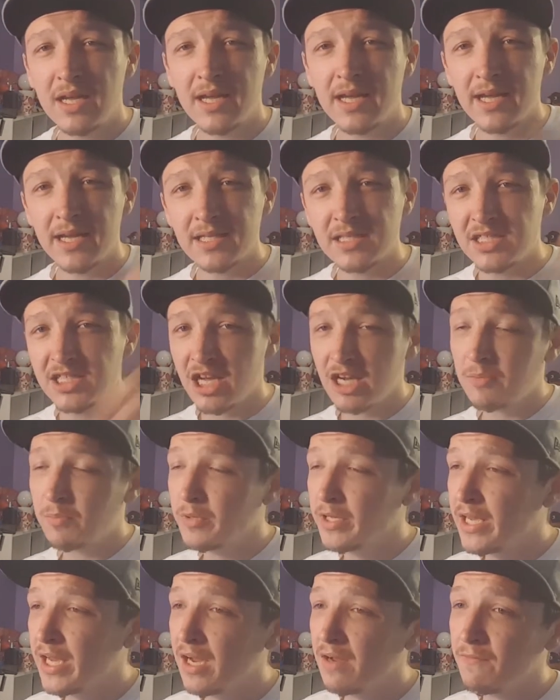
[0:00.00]
And check
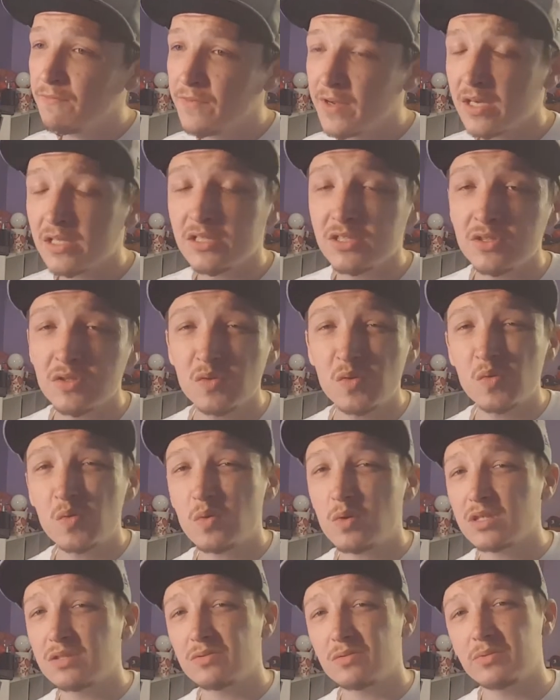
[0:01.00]
me out very soon,
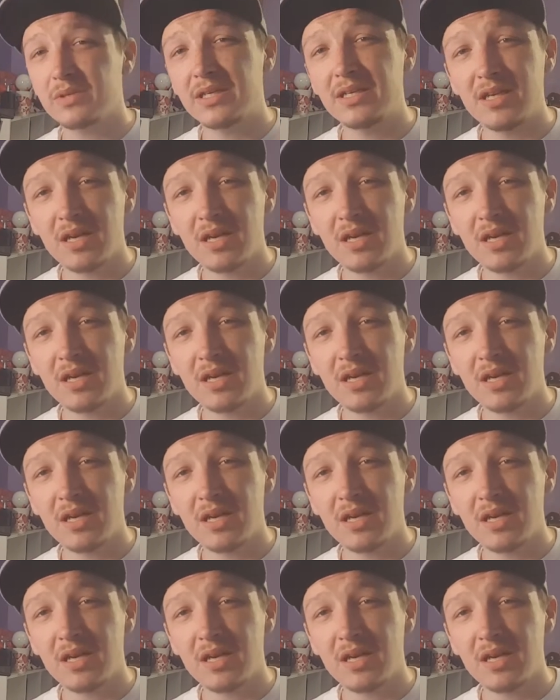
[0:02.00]
because we'll be